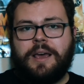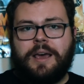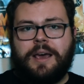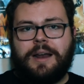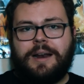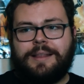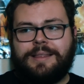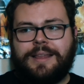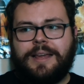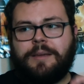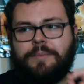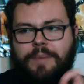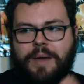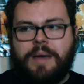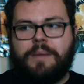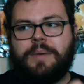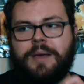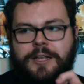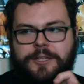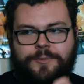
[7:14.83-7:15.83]
And I think
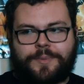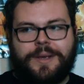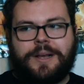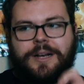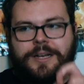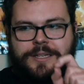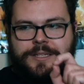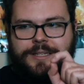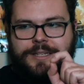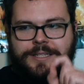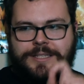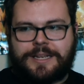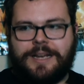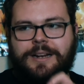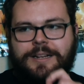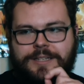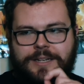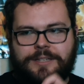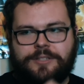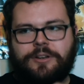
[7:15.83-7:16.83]
maybe it's because
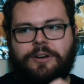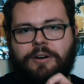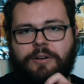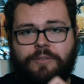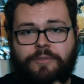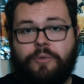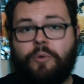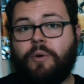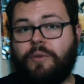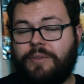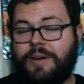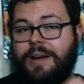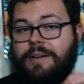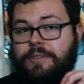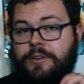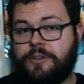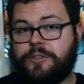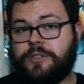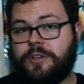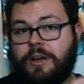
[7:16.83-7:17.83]
Incendies I saw 4 or
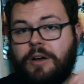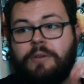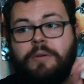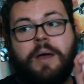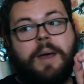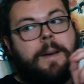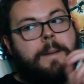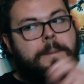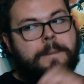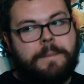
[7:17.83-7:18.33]
5 years ago.